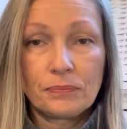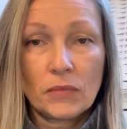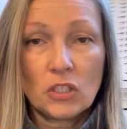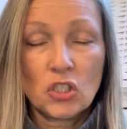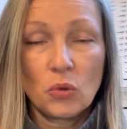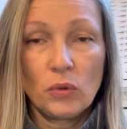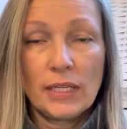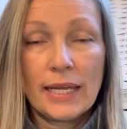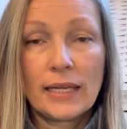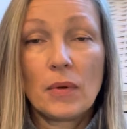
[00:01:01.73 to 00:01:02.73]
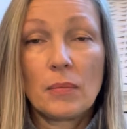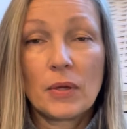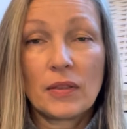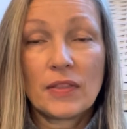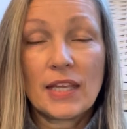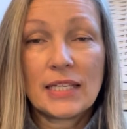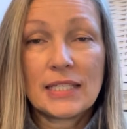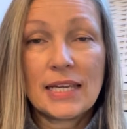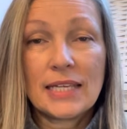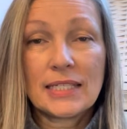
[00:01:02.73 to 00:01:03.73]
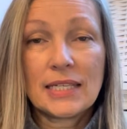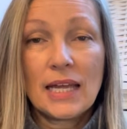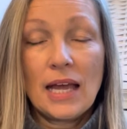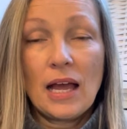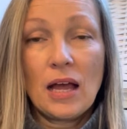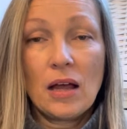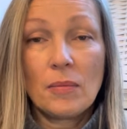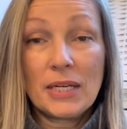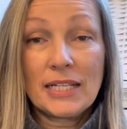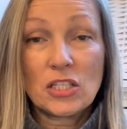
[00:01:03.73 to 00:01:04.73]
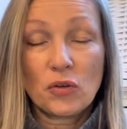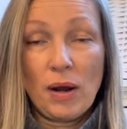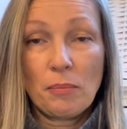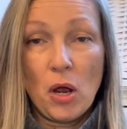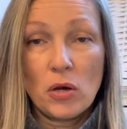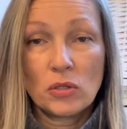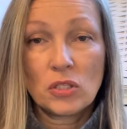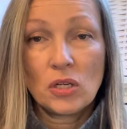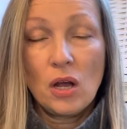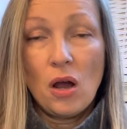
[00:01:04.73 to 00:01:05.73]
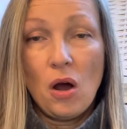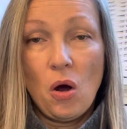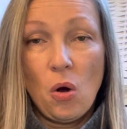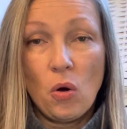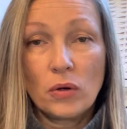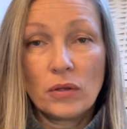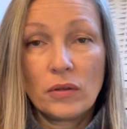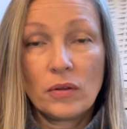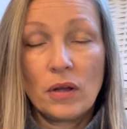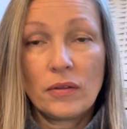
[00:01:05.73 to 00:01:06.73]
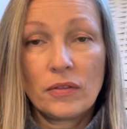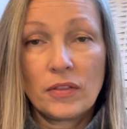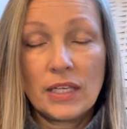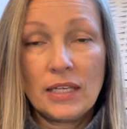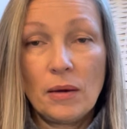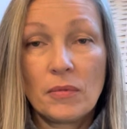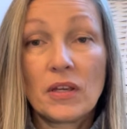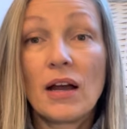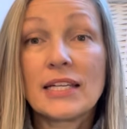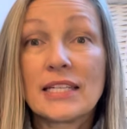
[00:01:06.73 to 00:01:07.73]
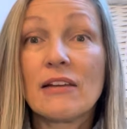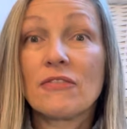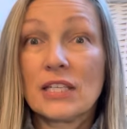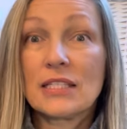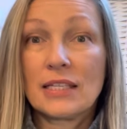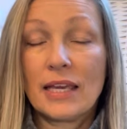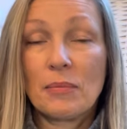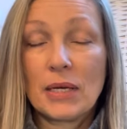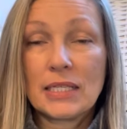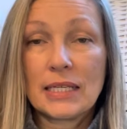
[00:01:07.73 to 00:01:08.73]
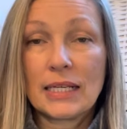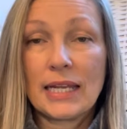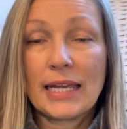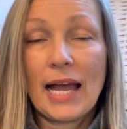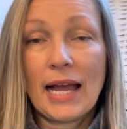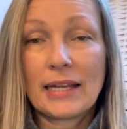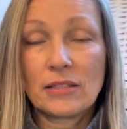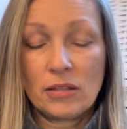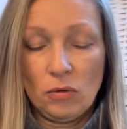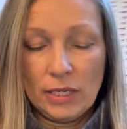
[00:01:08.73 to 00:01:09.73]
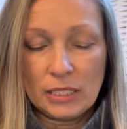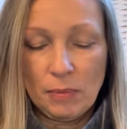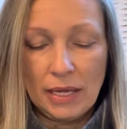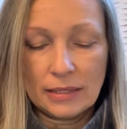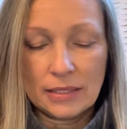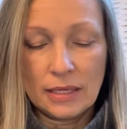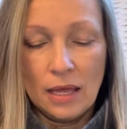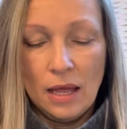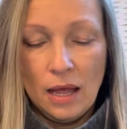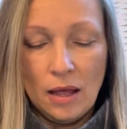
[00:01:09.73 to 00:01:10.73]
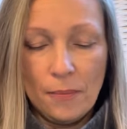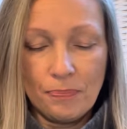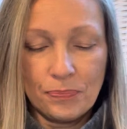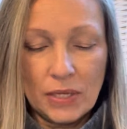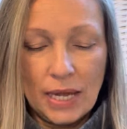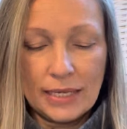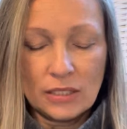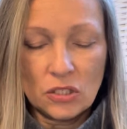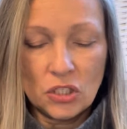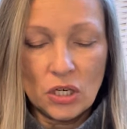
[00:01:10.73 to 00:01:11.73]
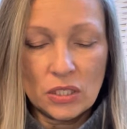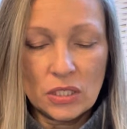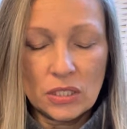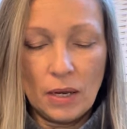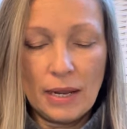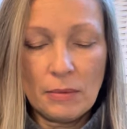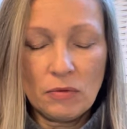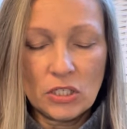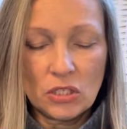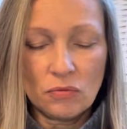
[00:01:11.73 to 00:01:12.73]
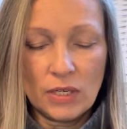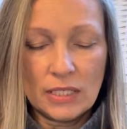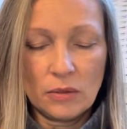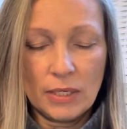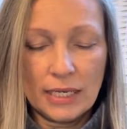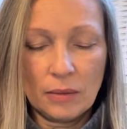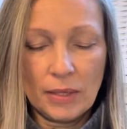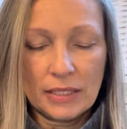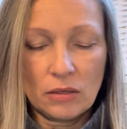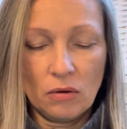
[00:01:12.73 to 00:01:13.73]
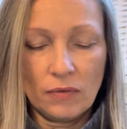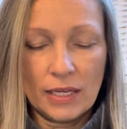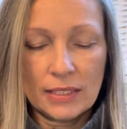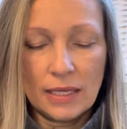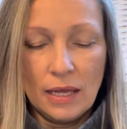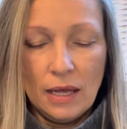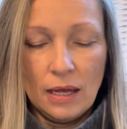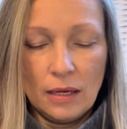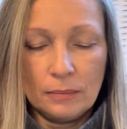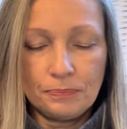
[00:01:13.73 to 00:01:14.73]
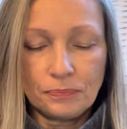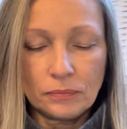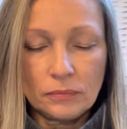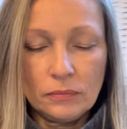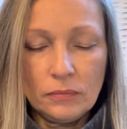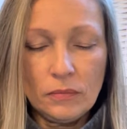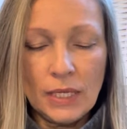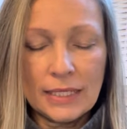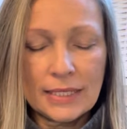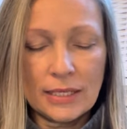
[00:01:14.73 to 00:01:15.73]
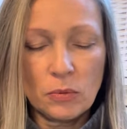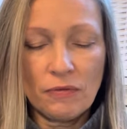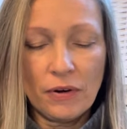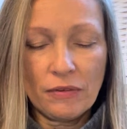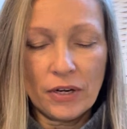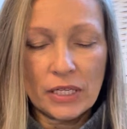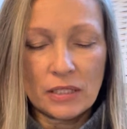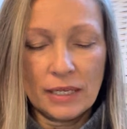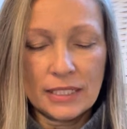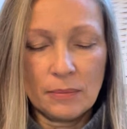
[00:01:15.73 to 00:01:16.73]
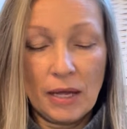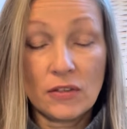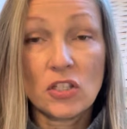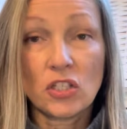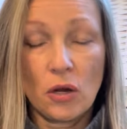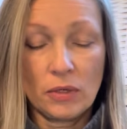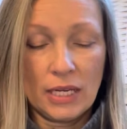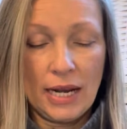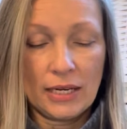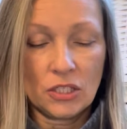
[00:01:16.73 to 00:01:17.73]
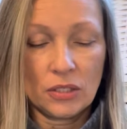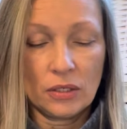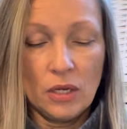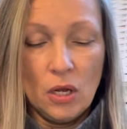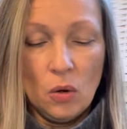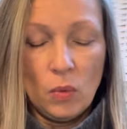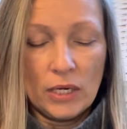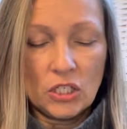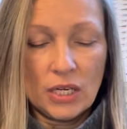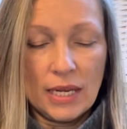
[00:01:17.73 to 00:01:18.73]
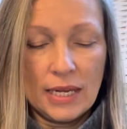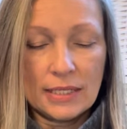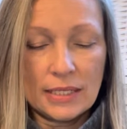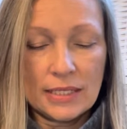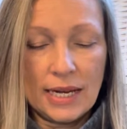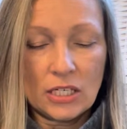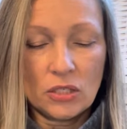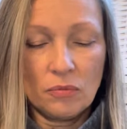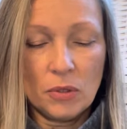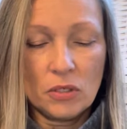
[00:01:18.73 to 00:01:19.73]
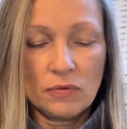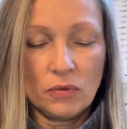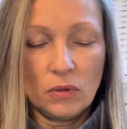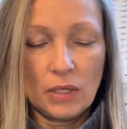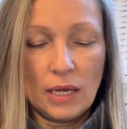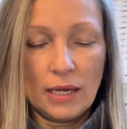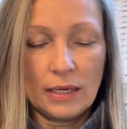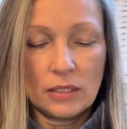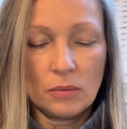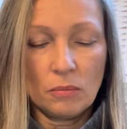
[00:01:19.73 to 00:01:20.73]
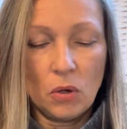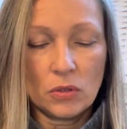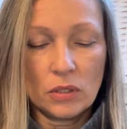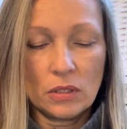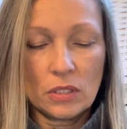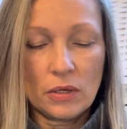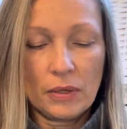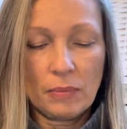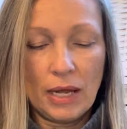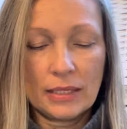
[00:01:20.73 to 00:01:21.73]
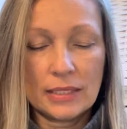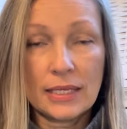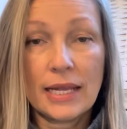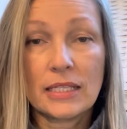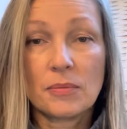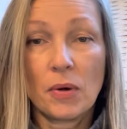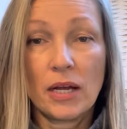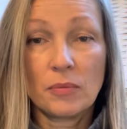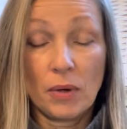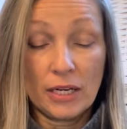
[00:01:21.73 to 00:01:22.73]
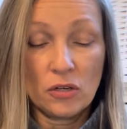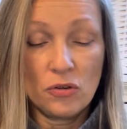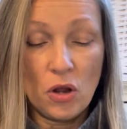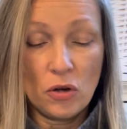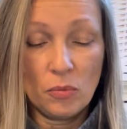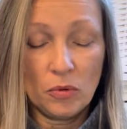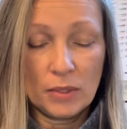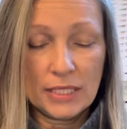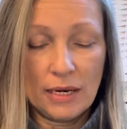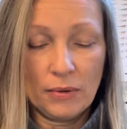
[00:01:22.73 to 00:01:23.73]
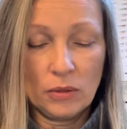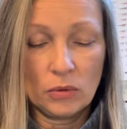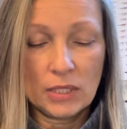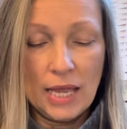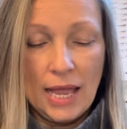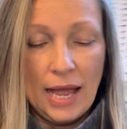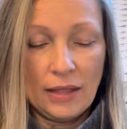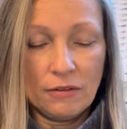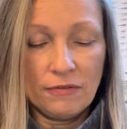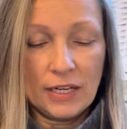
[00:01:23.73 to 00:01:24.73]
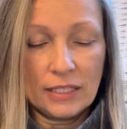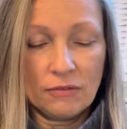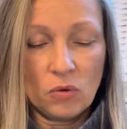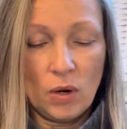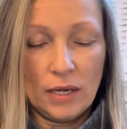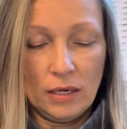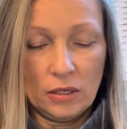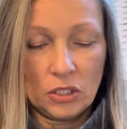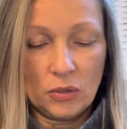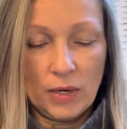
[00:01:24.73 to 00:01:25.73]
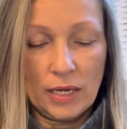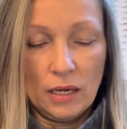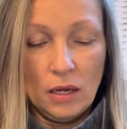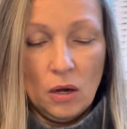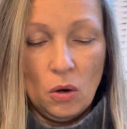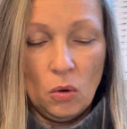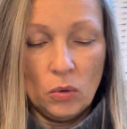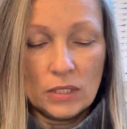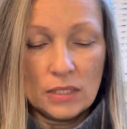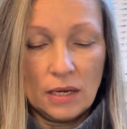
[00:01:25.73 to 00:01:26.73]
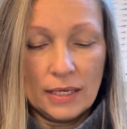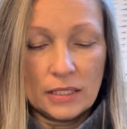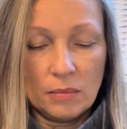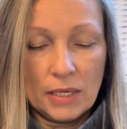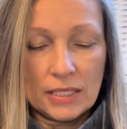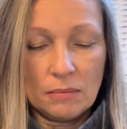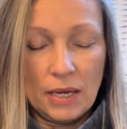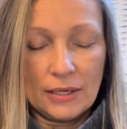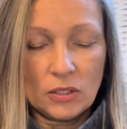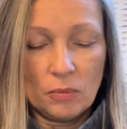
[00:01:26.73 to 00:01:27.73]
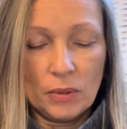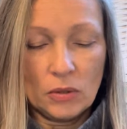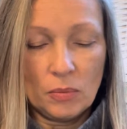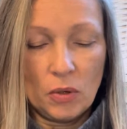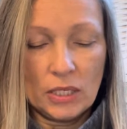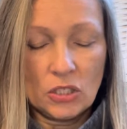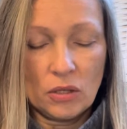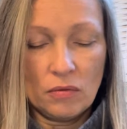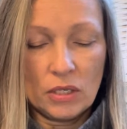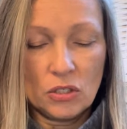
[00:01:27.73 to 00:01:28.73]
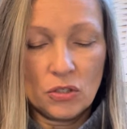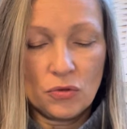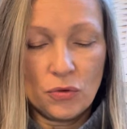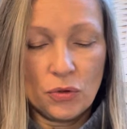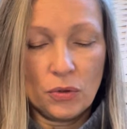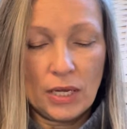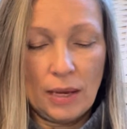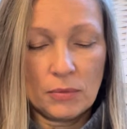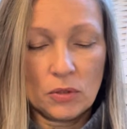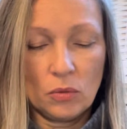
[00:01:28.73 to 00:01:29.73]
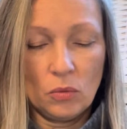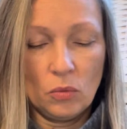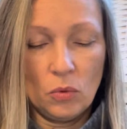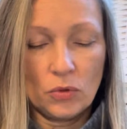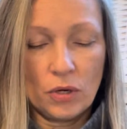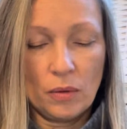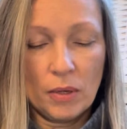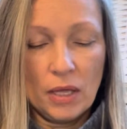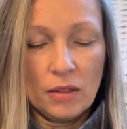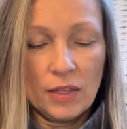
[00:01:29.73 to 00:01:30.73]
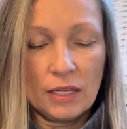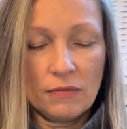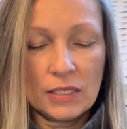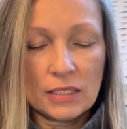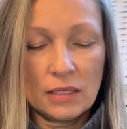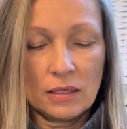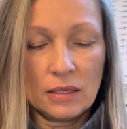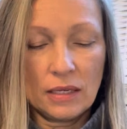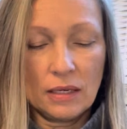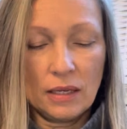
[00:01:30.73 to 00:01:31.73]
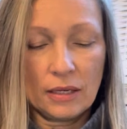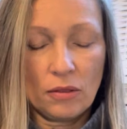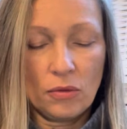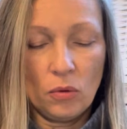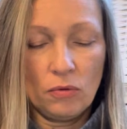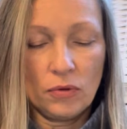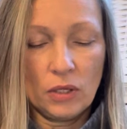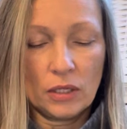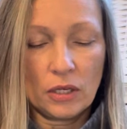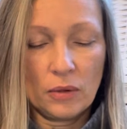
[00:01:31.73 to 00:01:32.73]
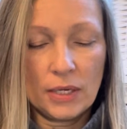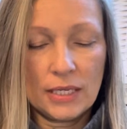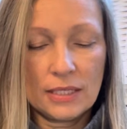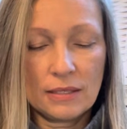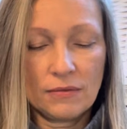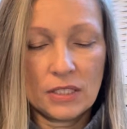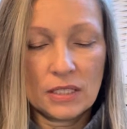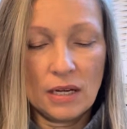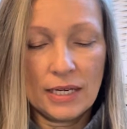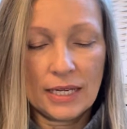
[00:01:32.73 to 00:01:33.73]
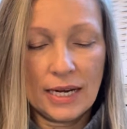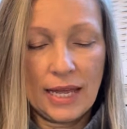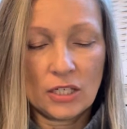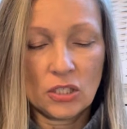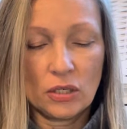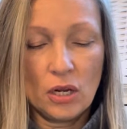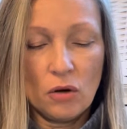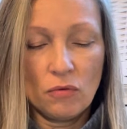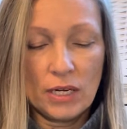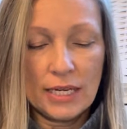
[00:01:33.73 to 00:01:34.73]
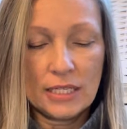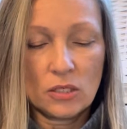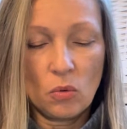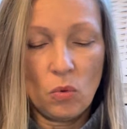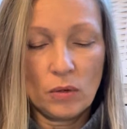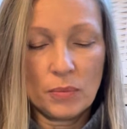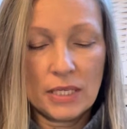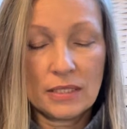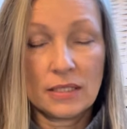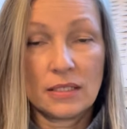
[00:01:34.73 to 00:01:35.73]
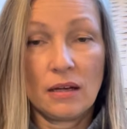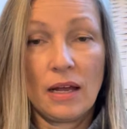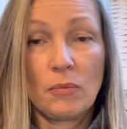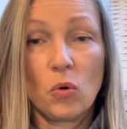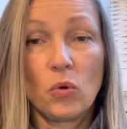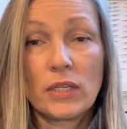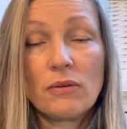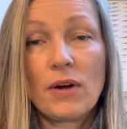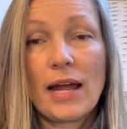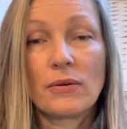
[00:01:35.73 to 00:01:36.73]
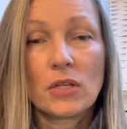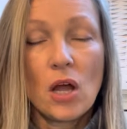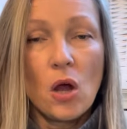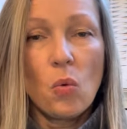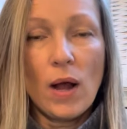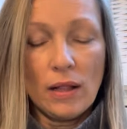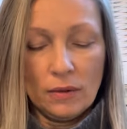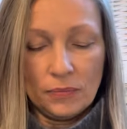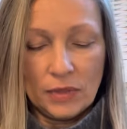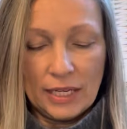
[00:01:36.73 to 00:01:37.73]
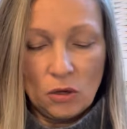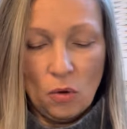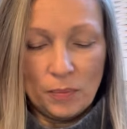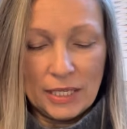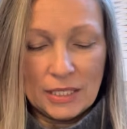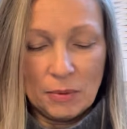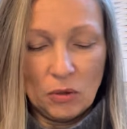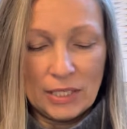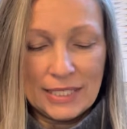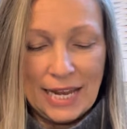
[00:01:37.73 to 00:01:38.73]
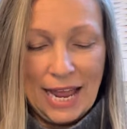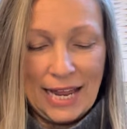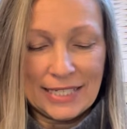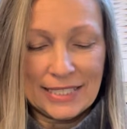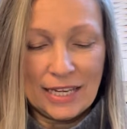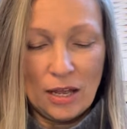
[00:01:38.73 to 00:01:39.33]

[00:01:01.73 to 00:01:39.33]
shortly, but they did an Instagram post on the idea for this year basically, and the Onyx Pants, and it's just, let me just read you a little bit of it. It says, we're very excited about the Stone collection, which is a selection of beautiful and modern sewing patterns inspired by noble materials and the feeling of quiet luxury, all designed to mix and match and build upon each other in a true capsule wardrobe. Think of it like a thoughtful and cohesive designer collection released one piece at a time all year round. Well, they got me, to be honest, at